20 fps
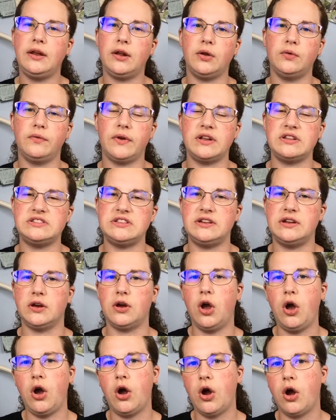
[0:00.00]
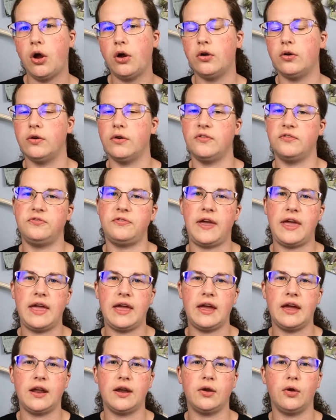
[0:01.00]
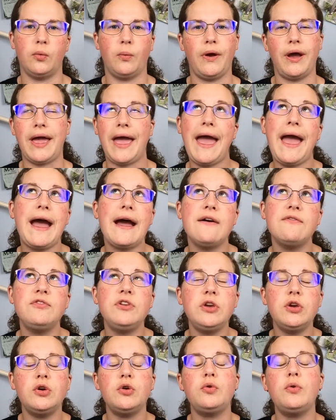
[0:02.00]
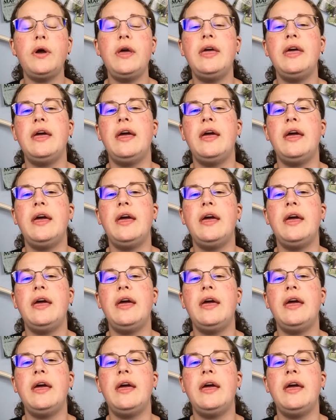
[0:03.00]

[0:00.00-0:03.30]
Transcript: on renting a car or a van or what have you,